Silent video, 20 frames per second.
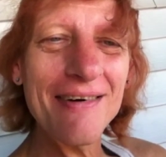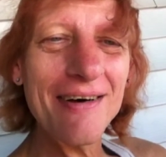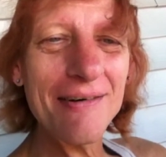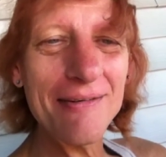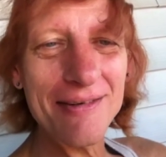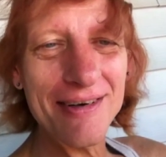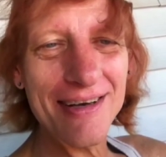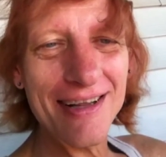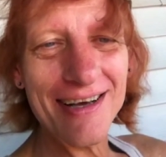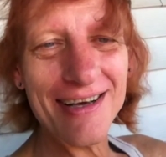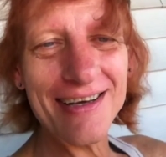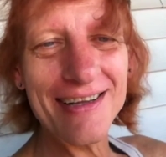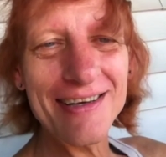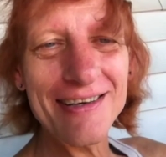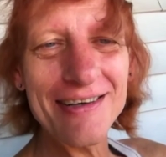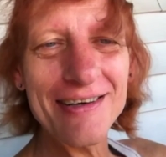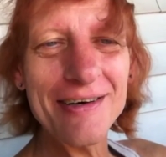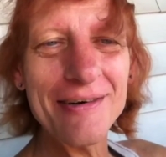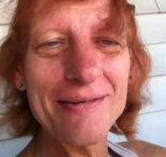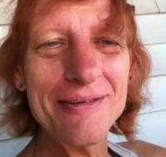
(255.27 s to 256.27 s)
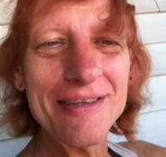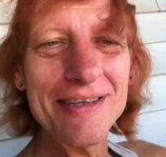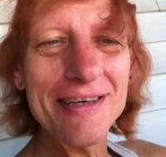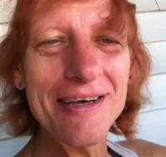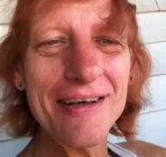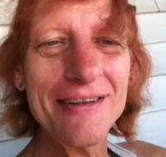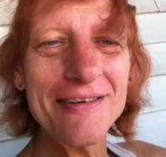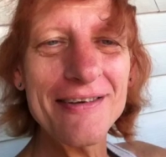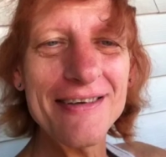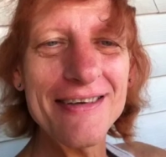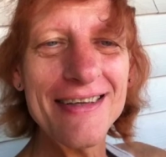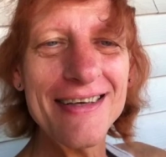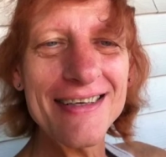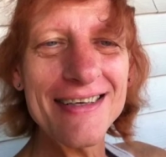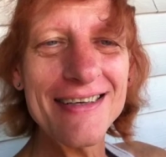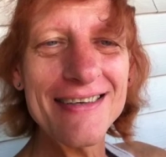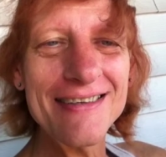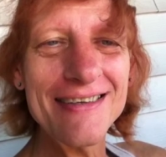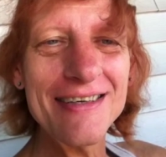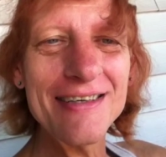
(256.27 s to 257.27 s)
Well, we're not going to go with the other
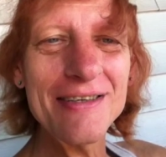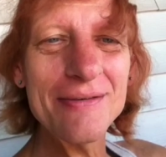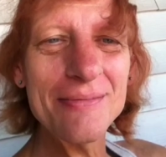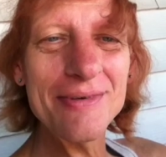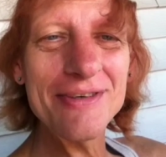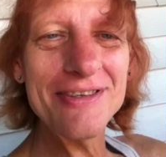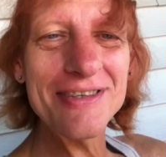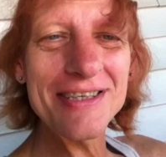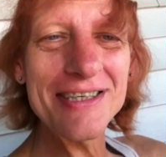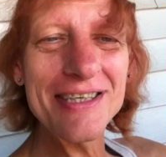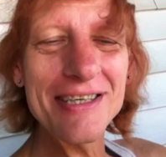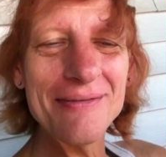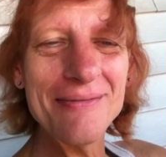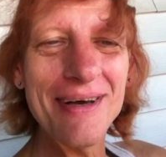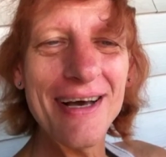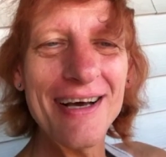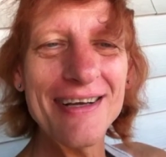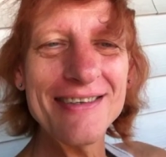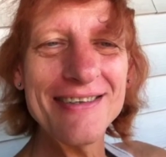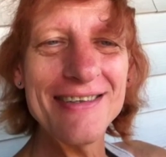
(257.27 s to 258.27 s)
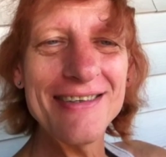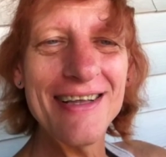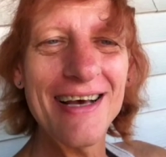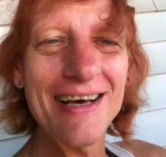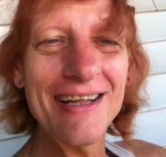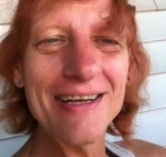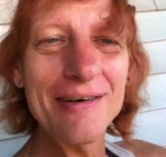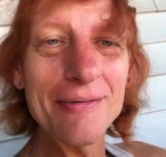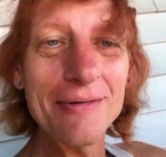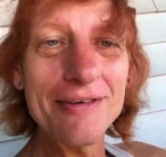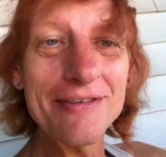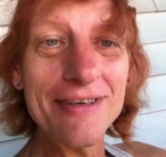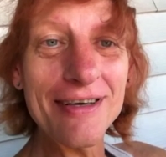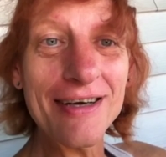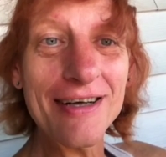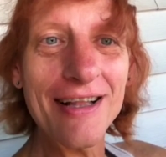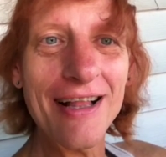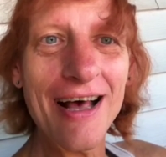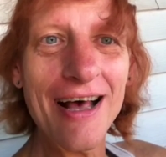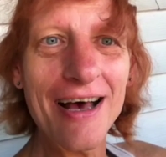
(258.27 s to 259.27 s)
indignities, but you can imagine that it was a
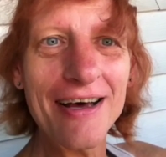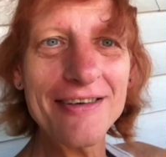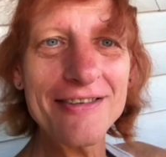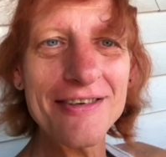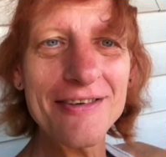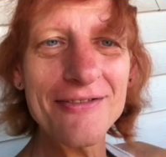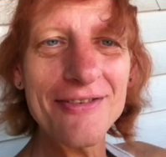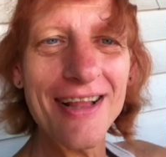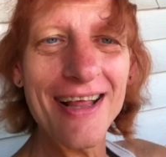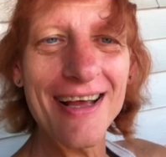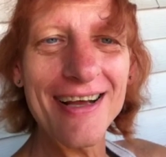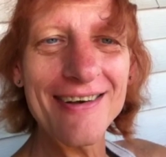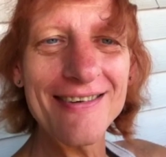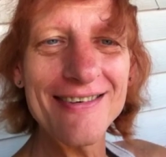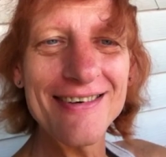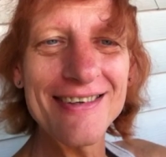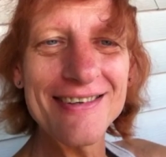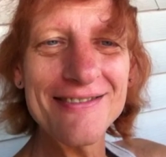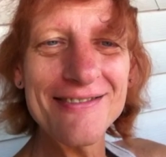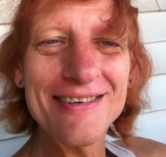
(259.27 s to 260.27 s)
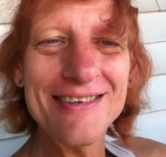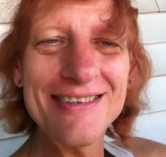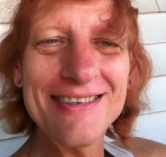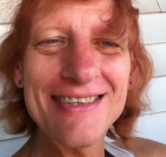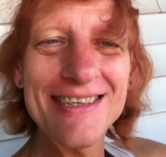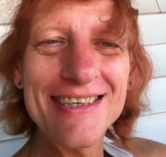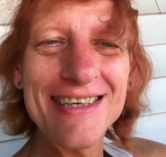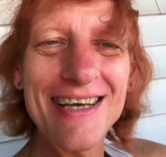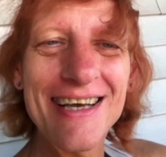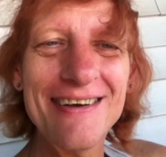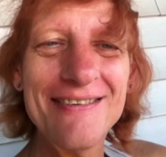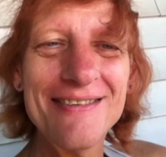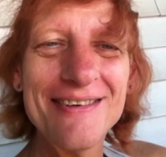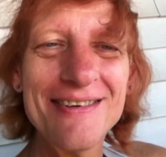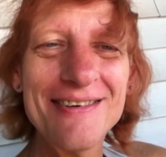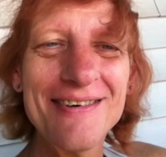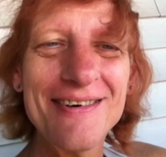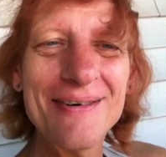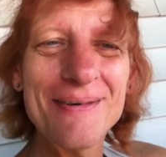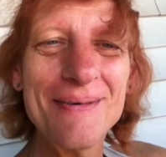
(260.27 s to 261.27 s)
clash of language when she came
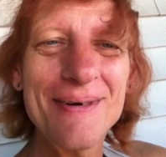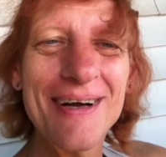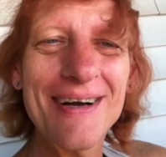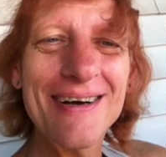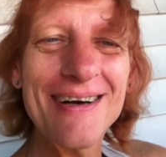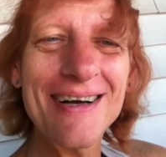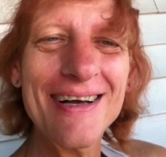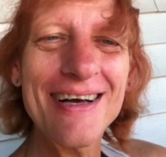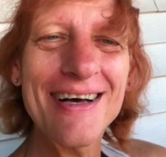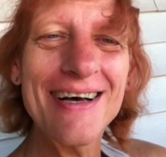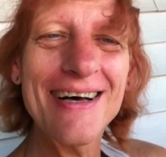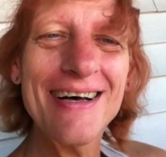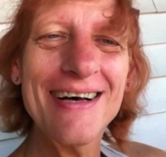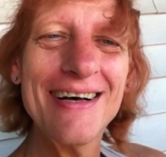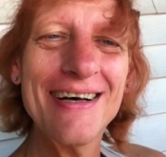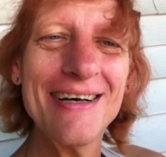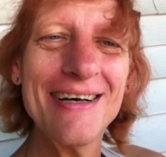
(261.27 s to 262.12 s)
to America.